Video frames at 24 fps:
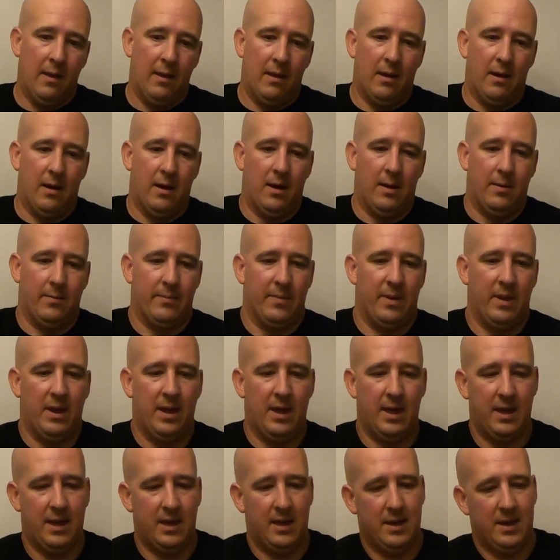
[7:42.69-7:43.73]
Um,
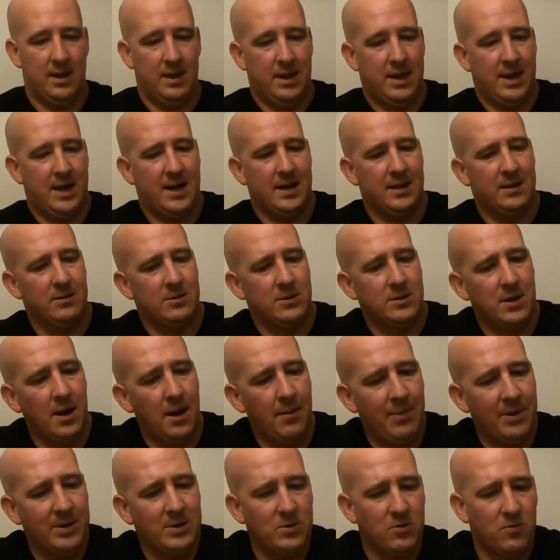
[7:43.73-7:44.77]
yeah, there's
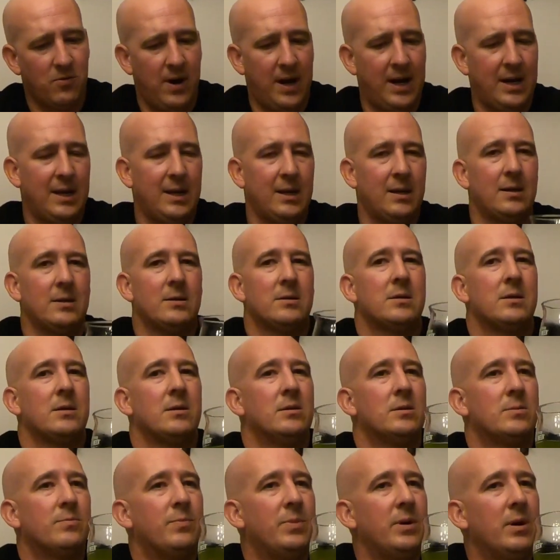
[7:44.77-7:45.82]
not much graininess to
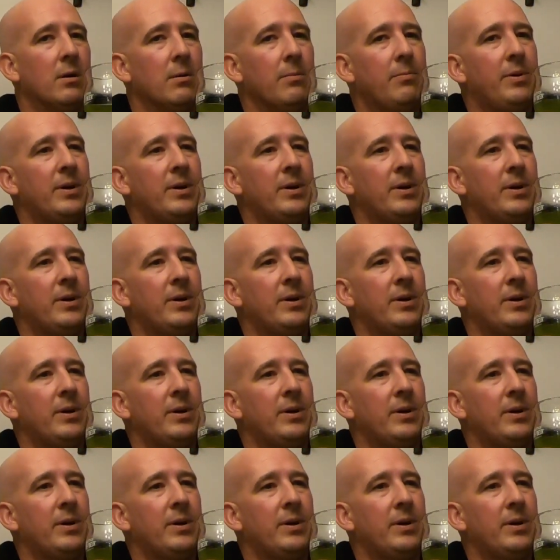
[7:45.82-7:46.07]
this beer,